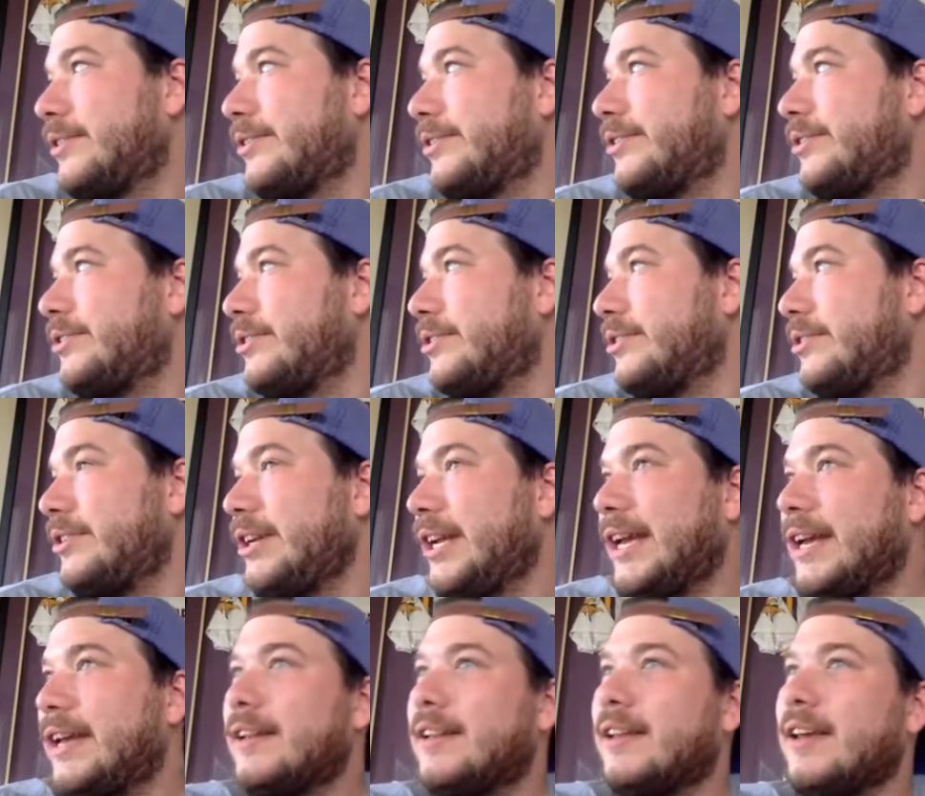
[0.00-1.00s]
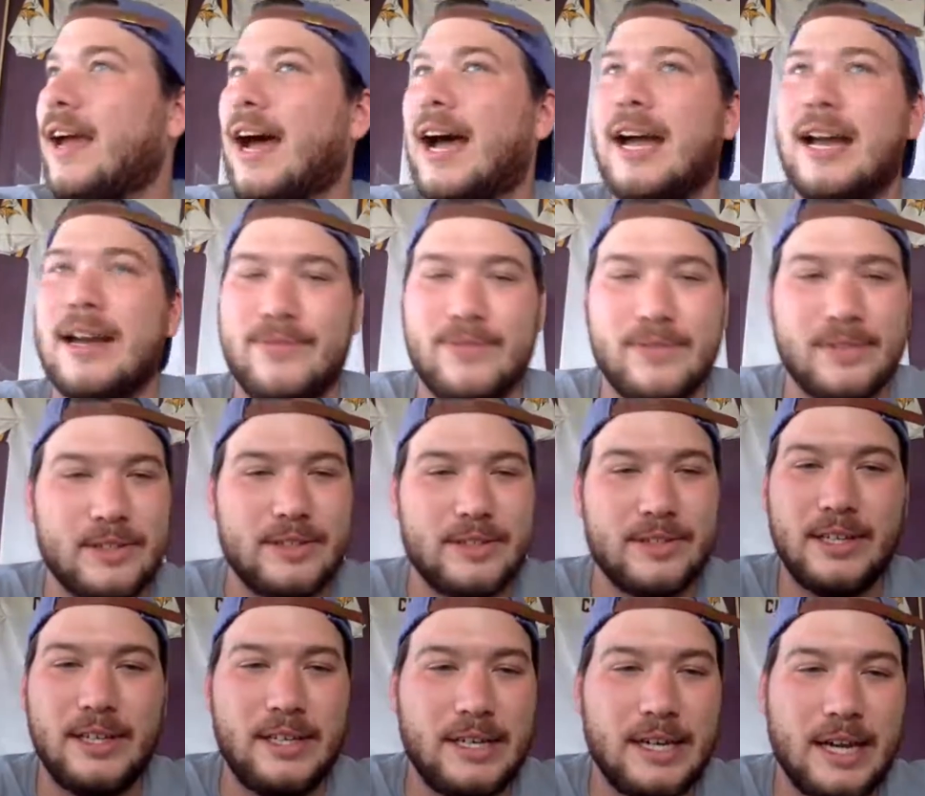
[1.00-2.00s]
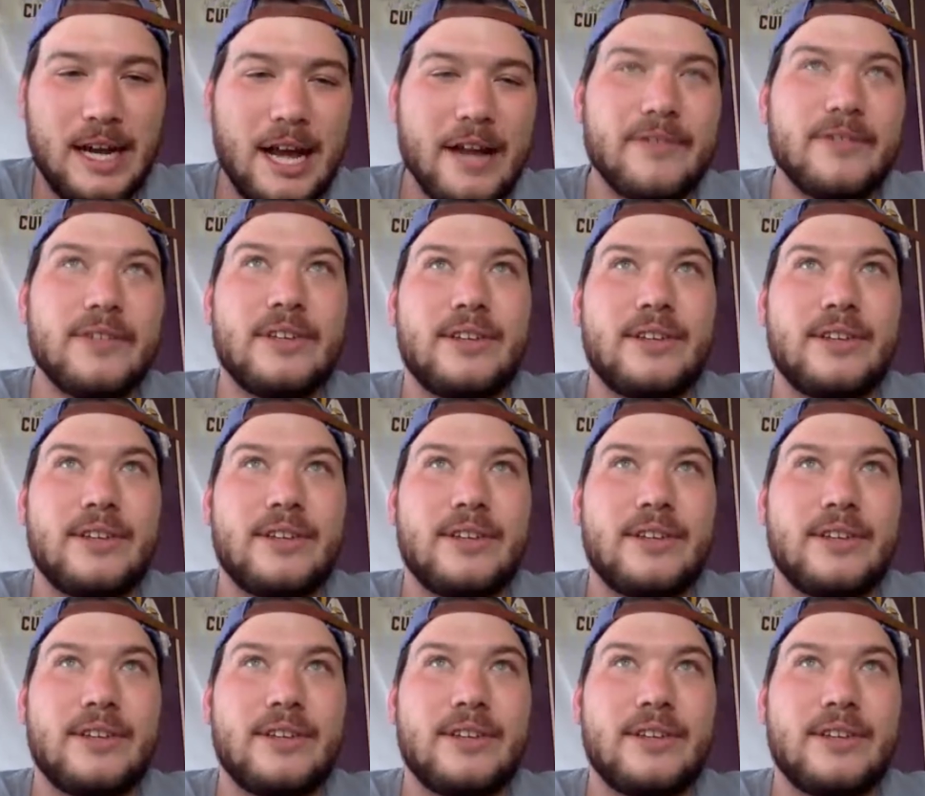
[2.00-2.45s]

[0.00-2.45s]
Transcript: shit. Yeah. I haven't seen I haven't